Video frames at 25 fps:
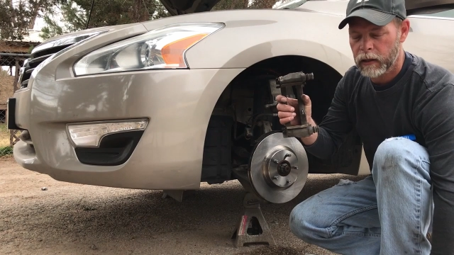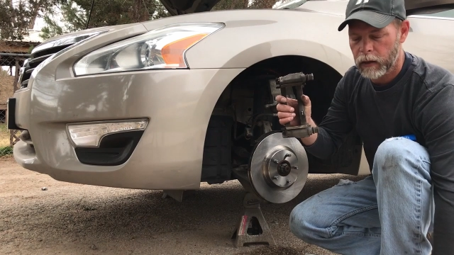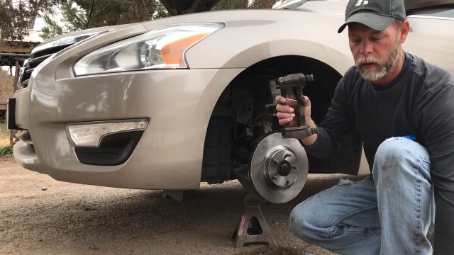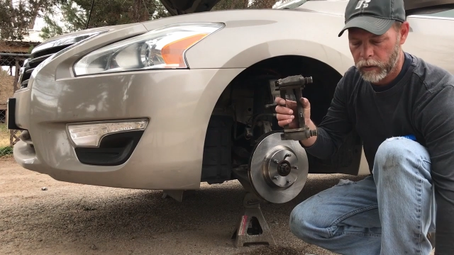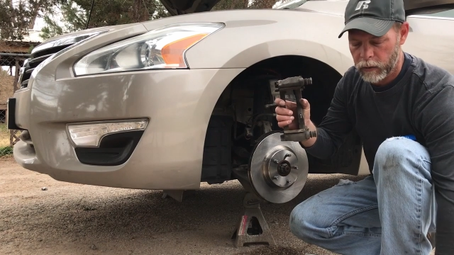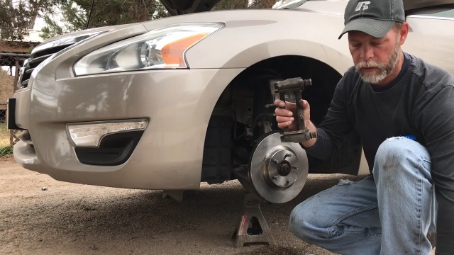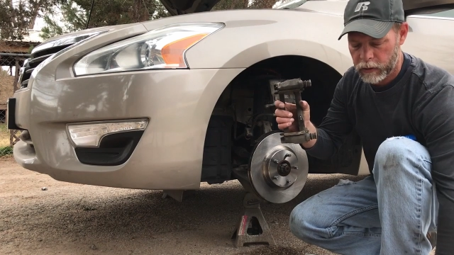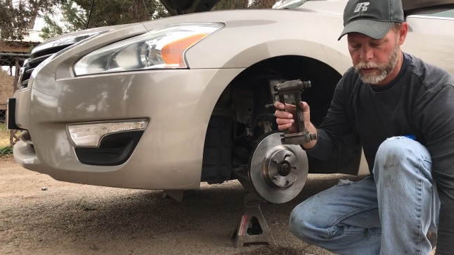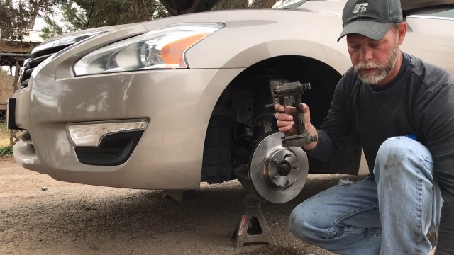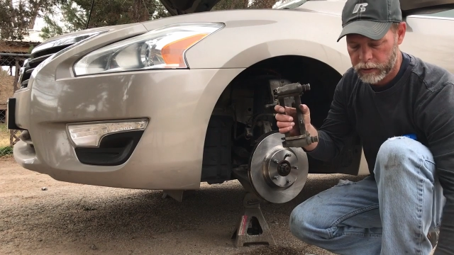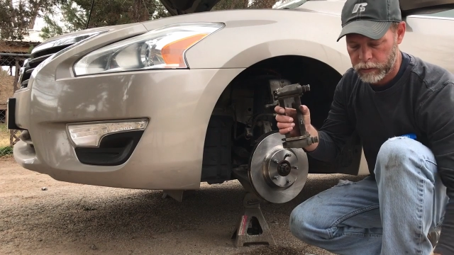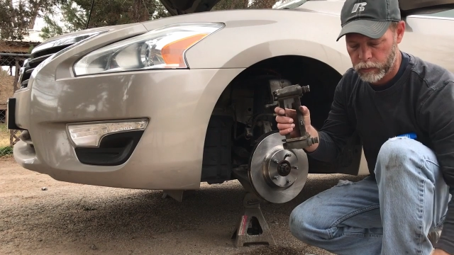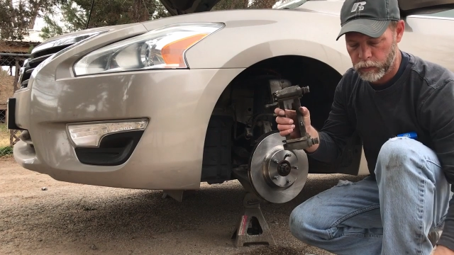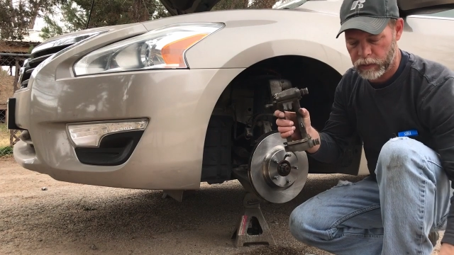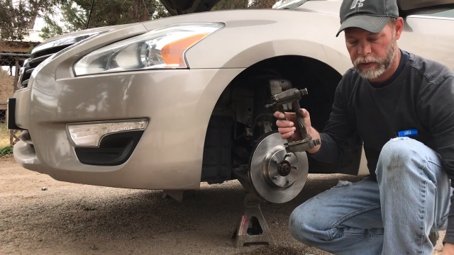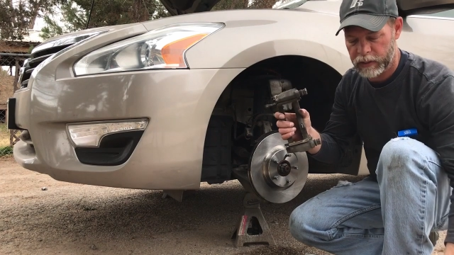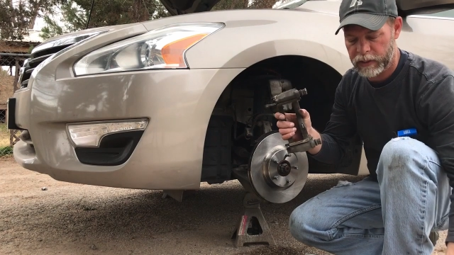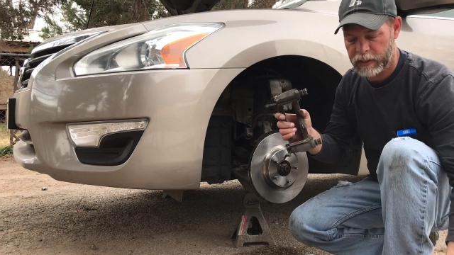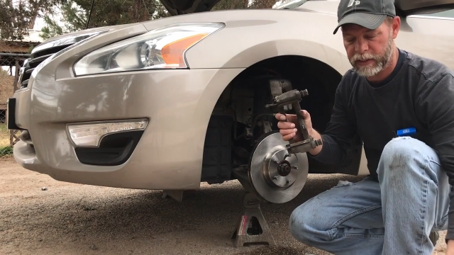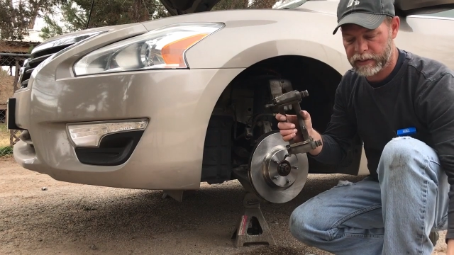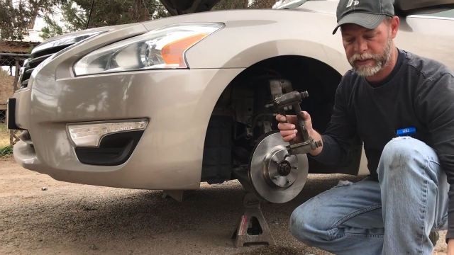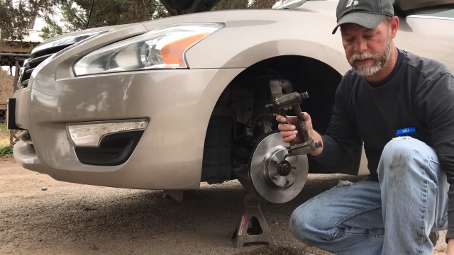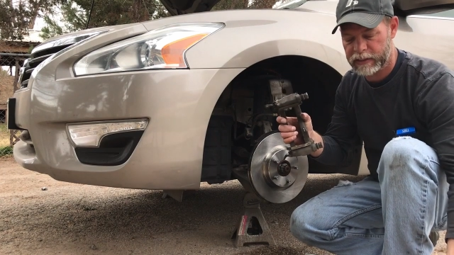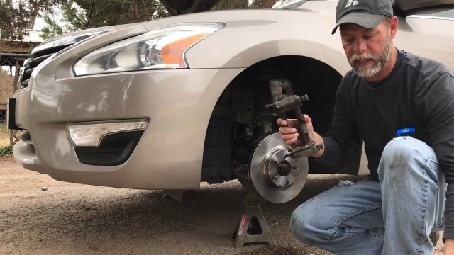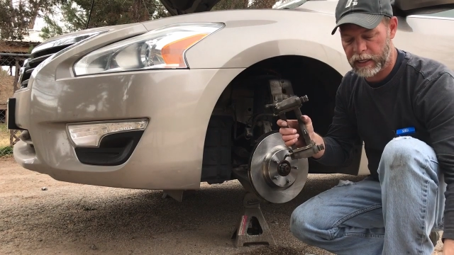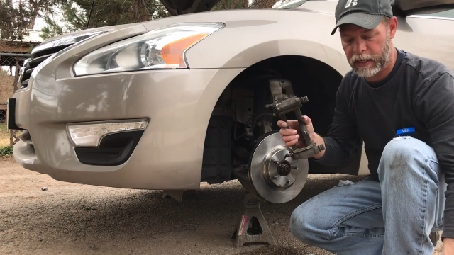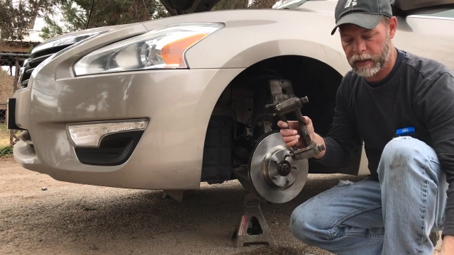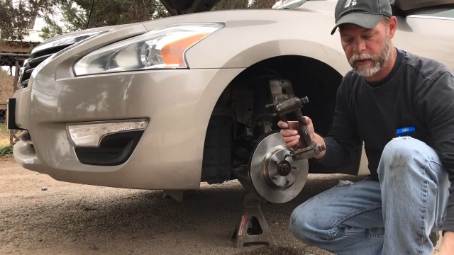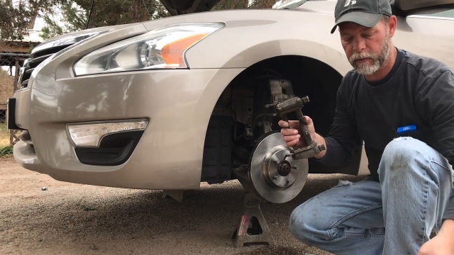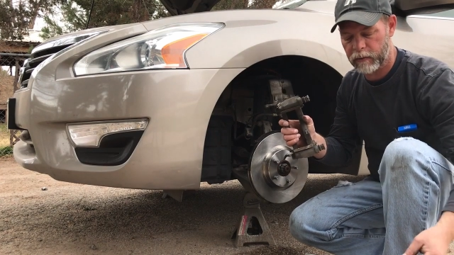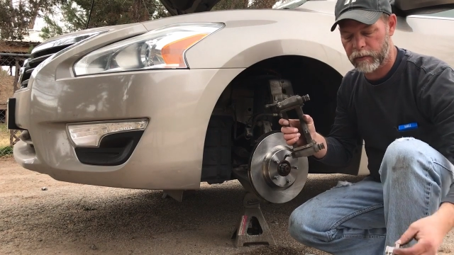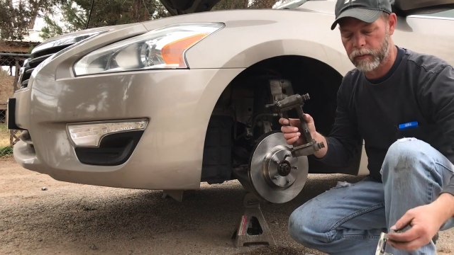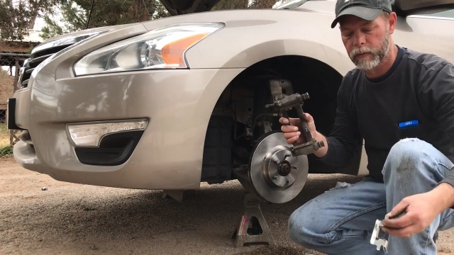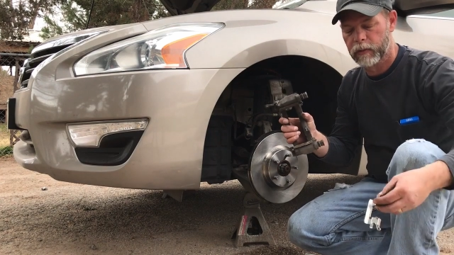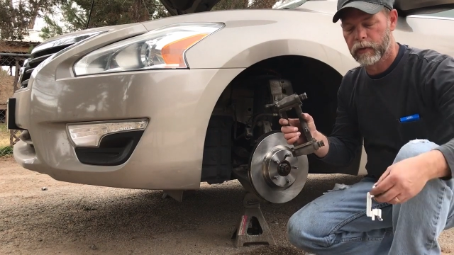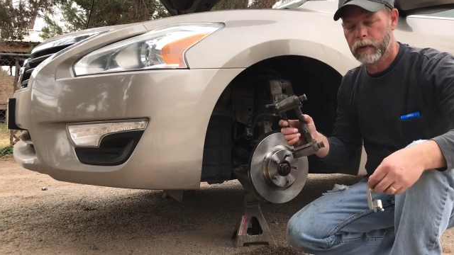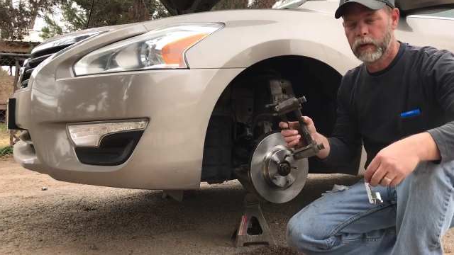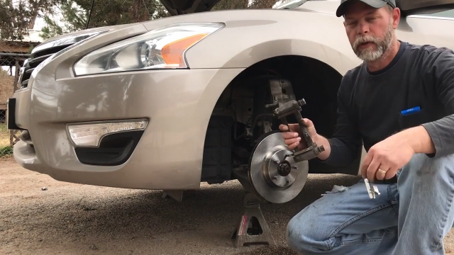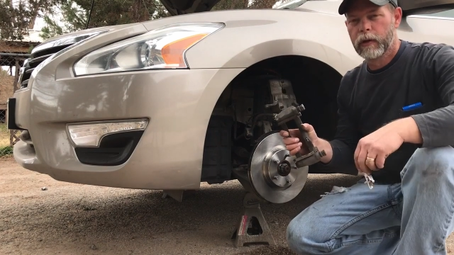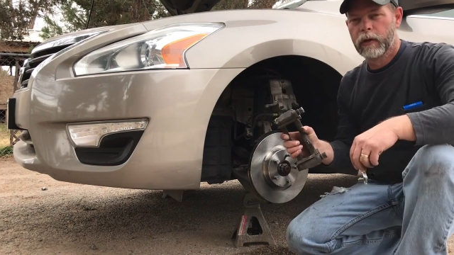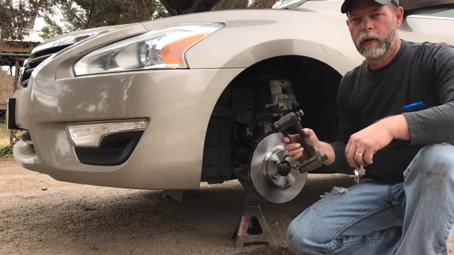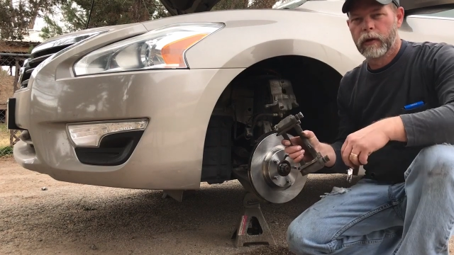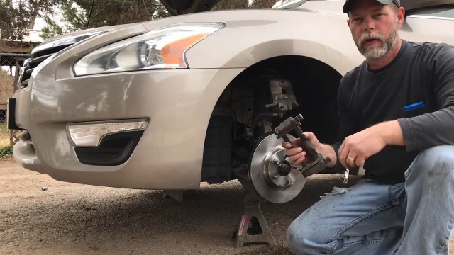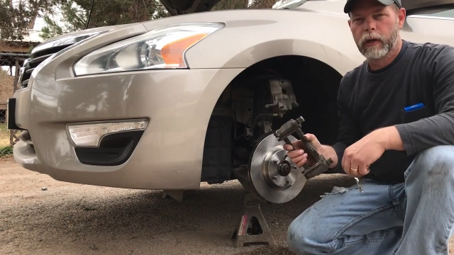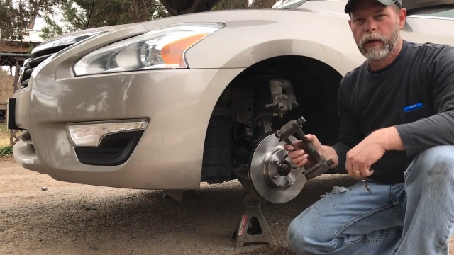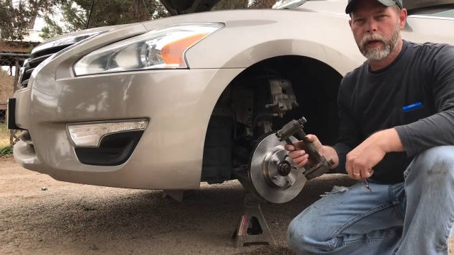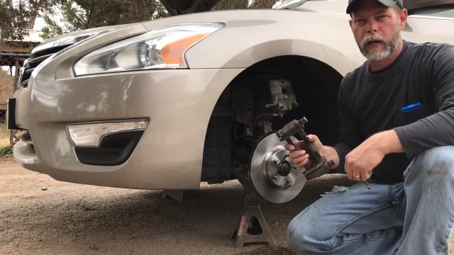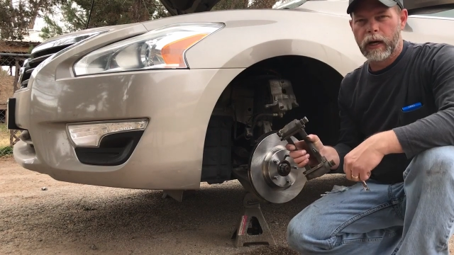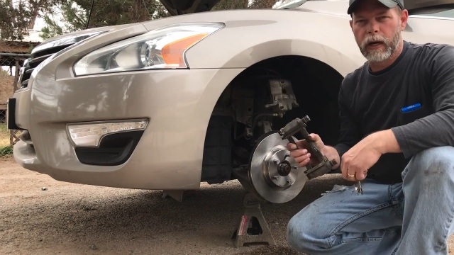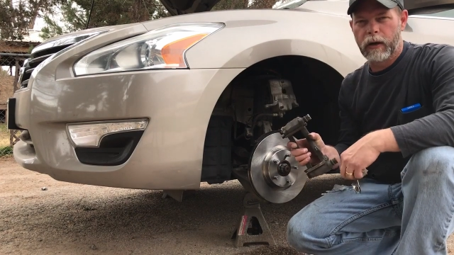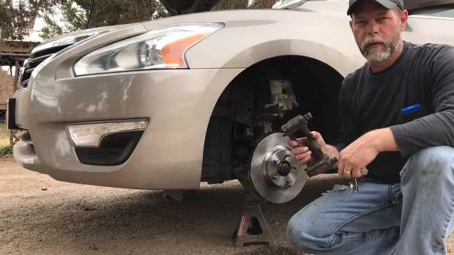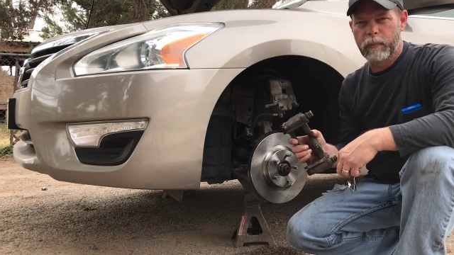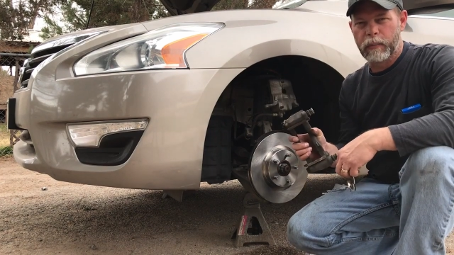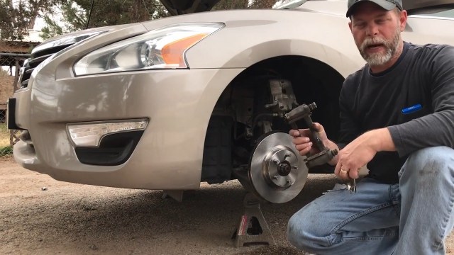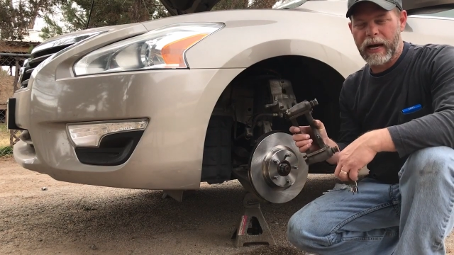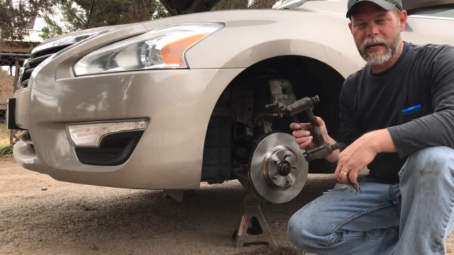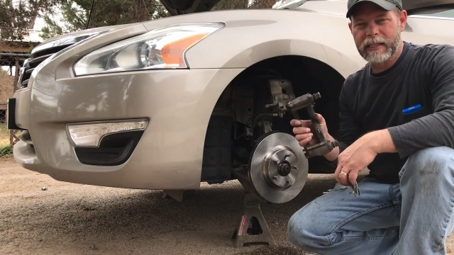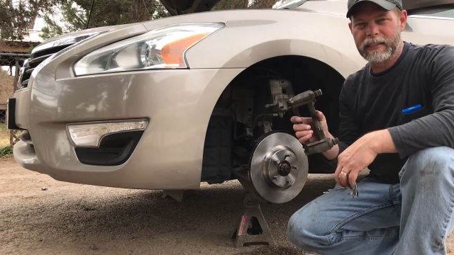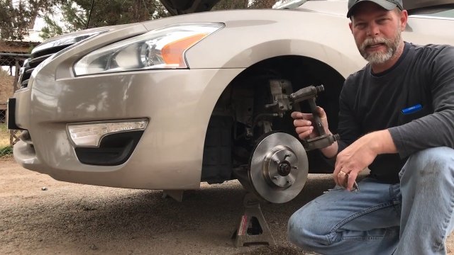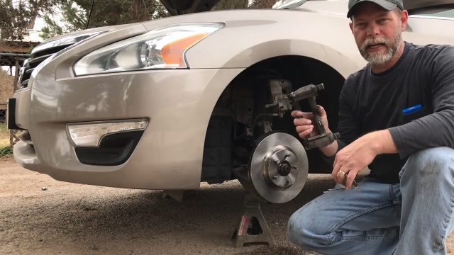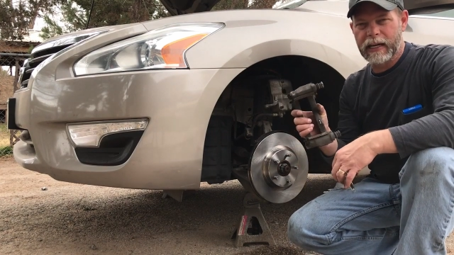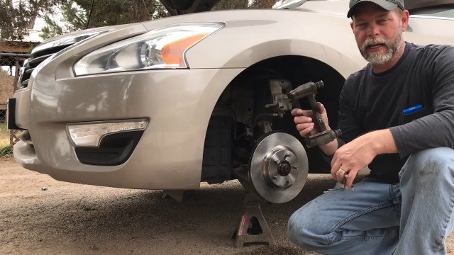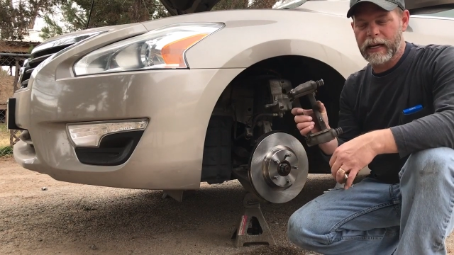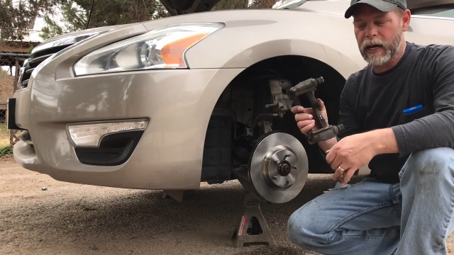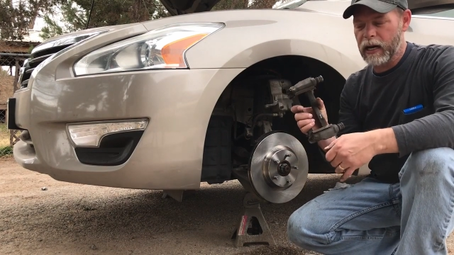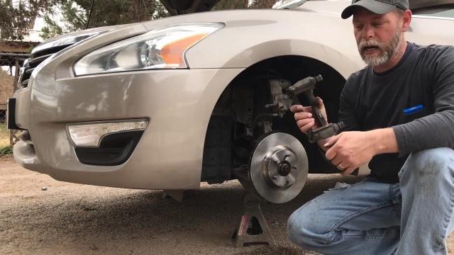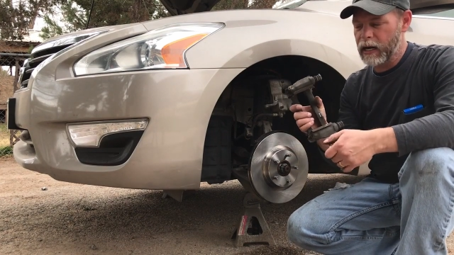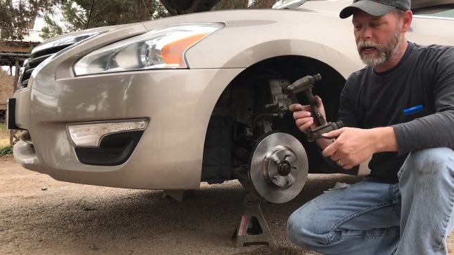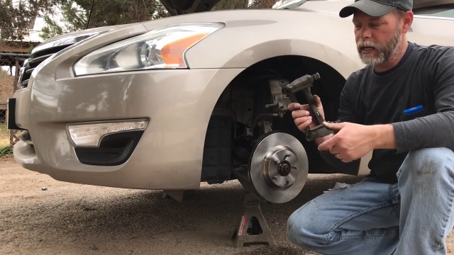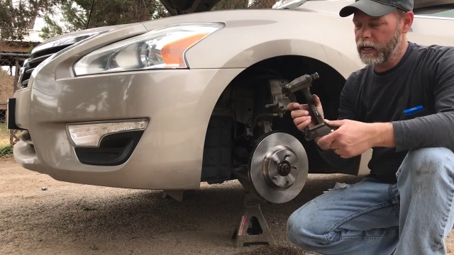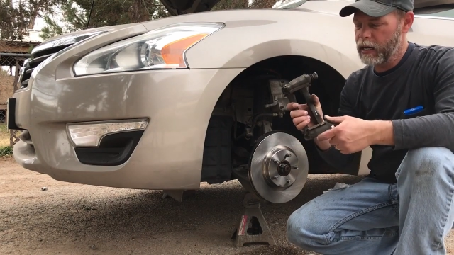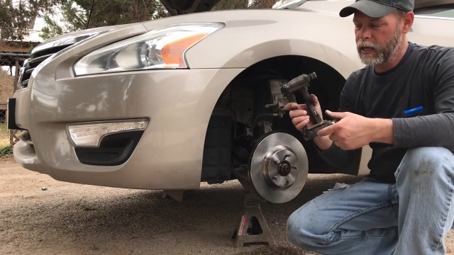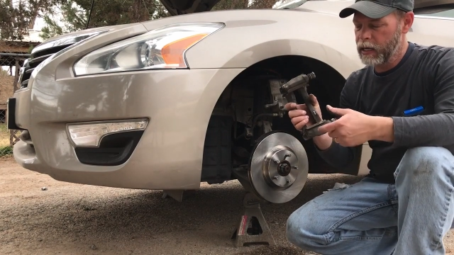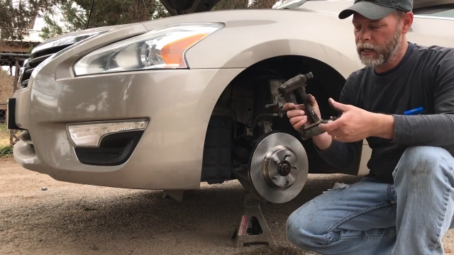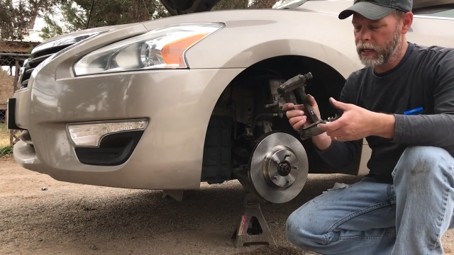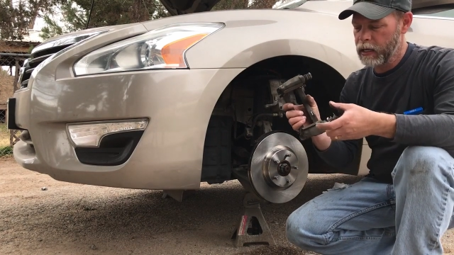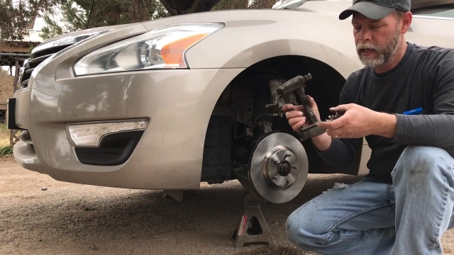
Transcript: or with this set of pads I got,